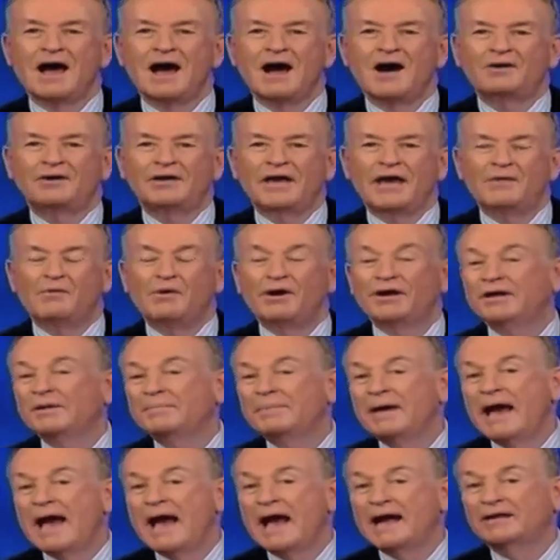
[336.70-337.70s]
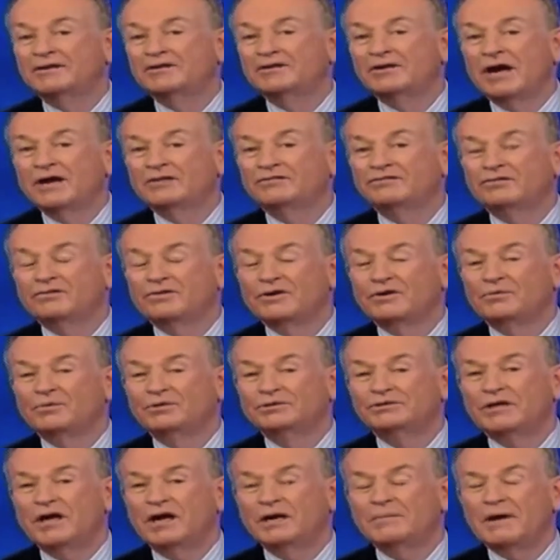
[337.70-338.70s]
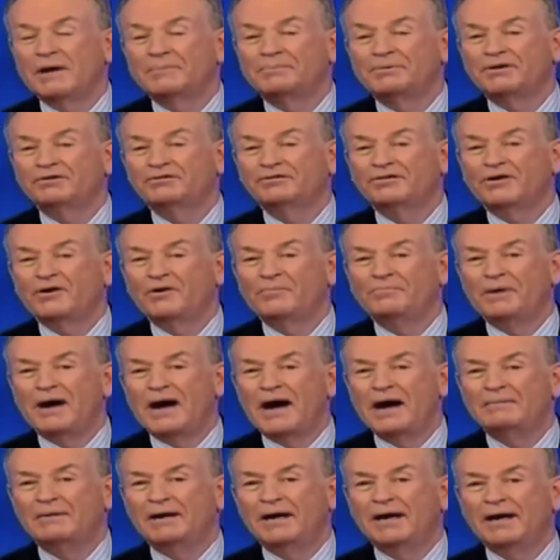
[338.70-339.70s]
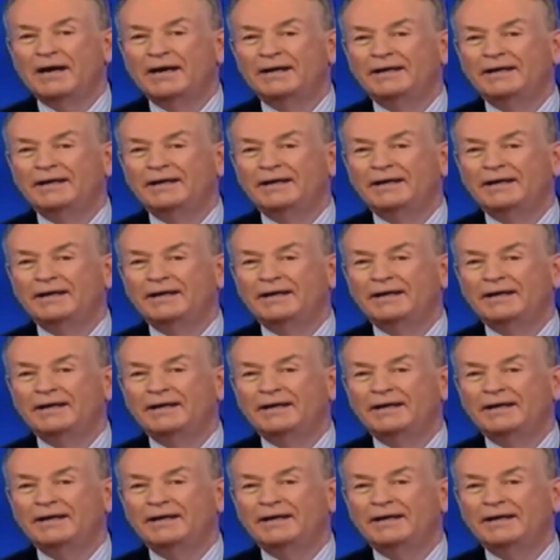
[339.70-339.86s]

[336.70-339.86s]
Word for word: Okay, and we come back. Jon Stewart will talk about President Obama,